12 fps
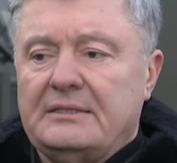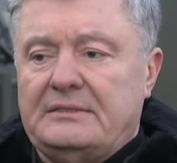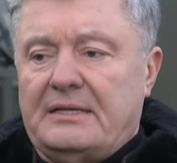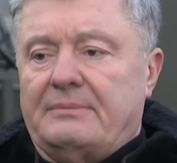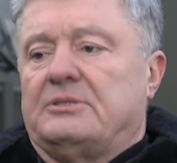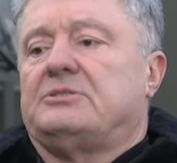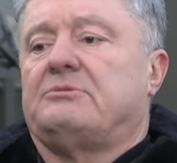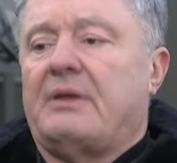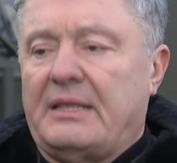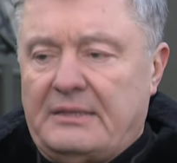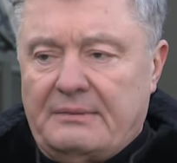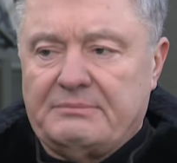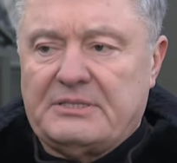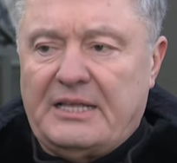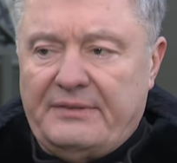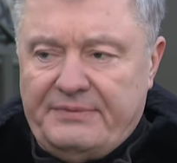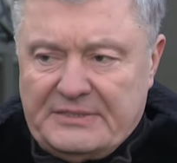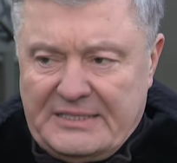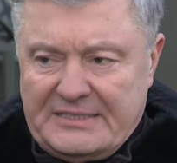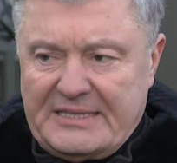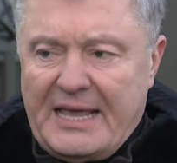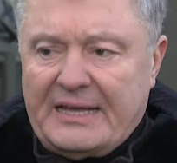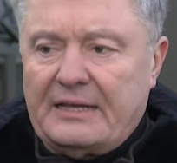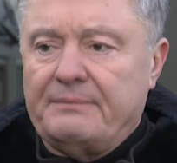demonstrates themselves as the
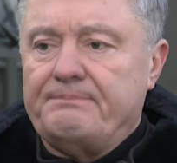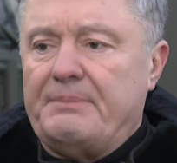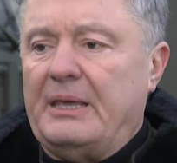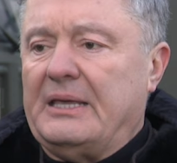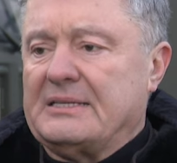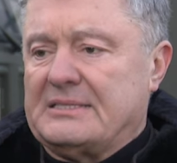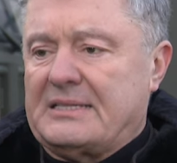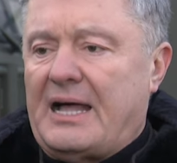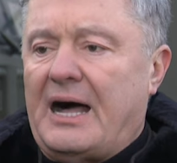second biggest